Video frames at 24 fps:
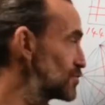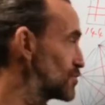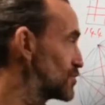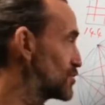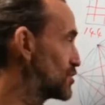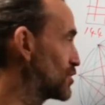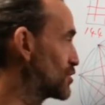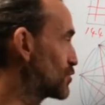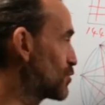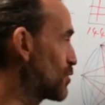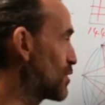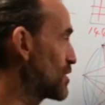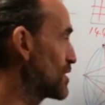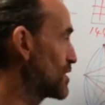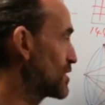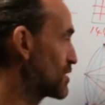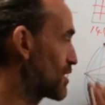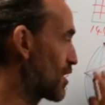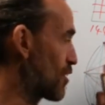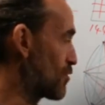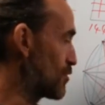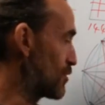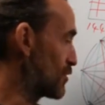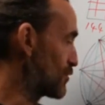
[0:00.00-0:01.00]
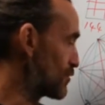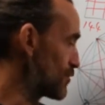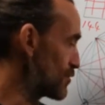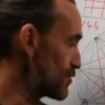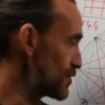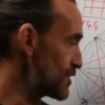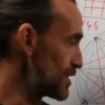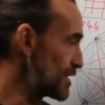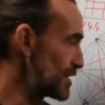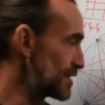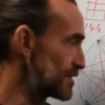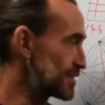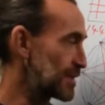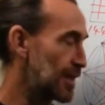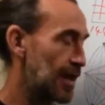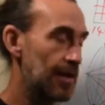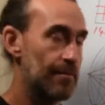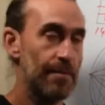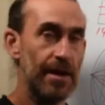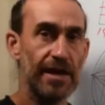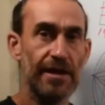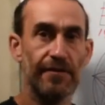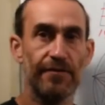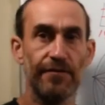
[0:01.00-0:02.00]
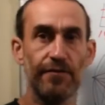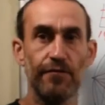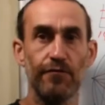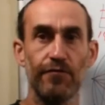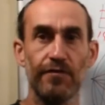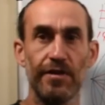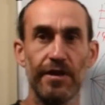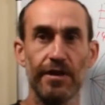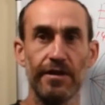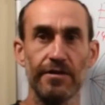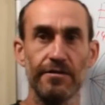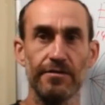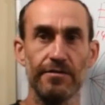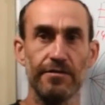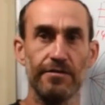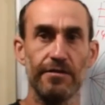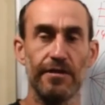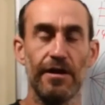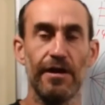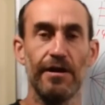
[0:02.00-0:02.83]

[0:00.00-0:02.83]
just wanted to go through this and make a few things